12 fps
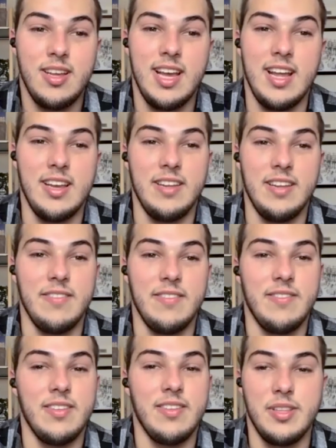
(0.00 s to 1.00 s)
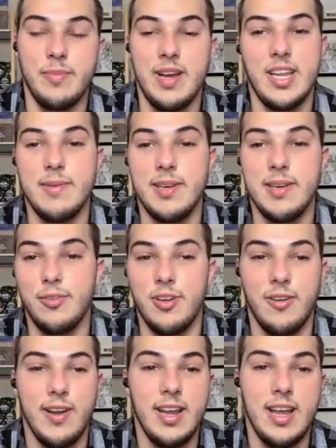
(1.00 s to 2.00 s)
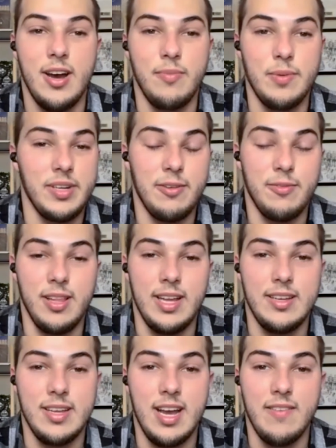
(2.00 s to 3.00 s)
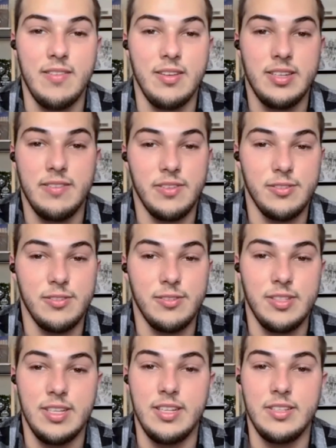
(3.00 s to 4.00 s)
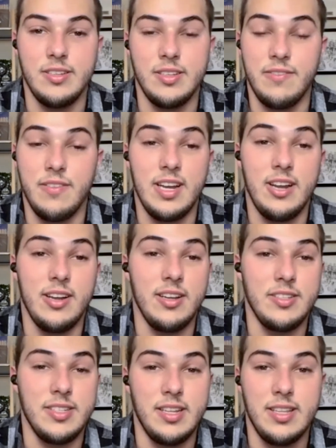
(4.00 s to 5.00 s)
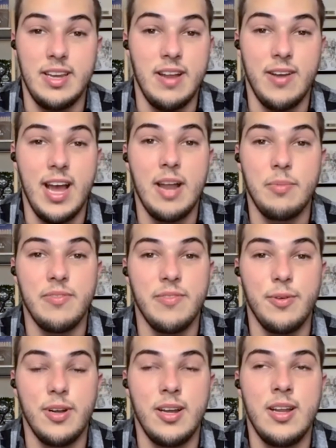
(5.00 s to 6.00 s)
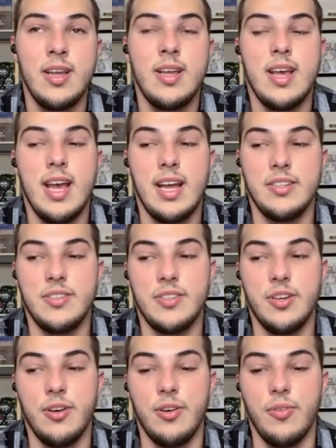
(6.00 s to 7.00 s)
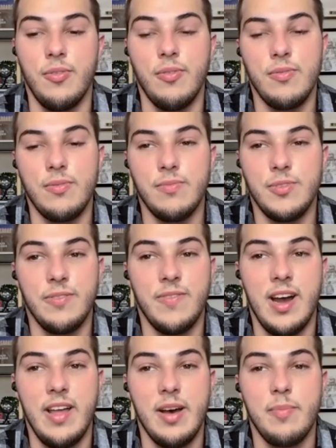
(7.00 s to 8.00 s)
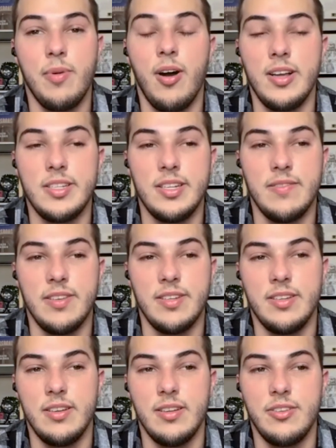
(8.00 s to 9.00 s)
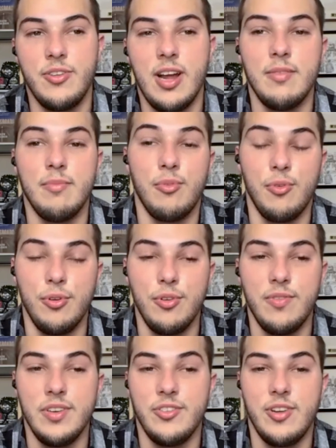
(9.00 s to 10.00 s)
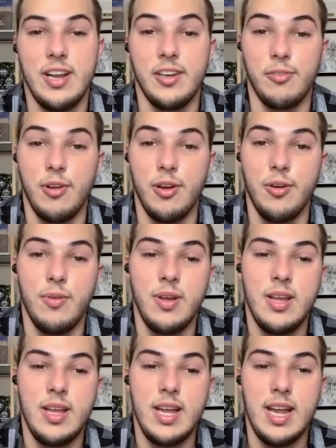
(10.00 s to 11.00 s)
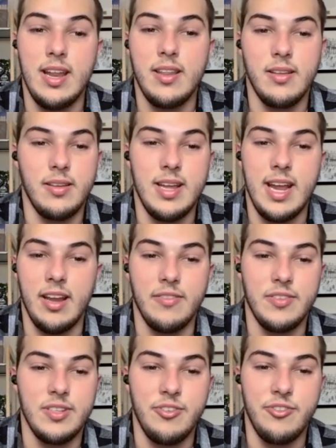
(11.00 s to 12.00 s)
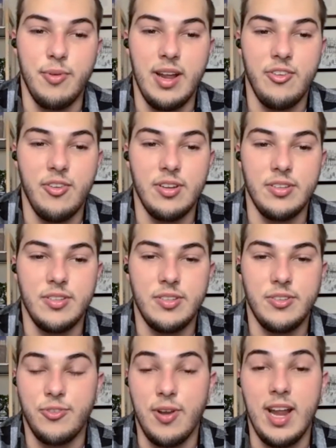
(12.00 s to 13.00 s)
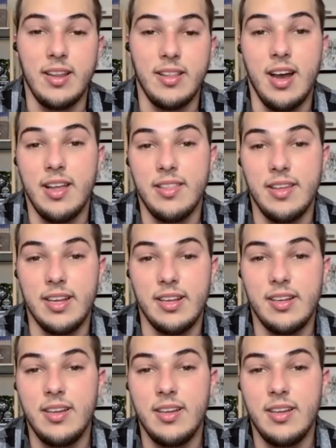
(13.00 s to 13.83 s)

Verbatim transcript: And even with the pandemic going on right now, people can relate to having the difficulties in different areas that they never had before. And so to find that positive and to try to improve and try to grow in the negative situation is strength, I think.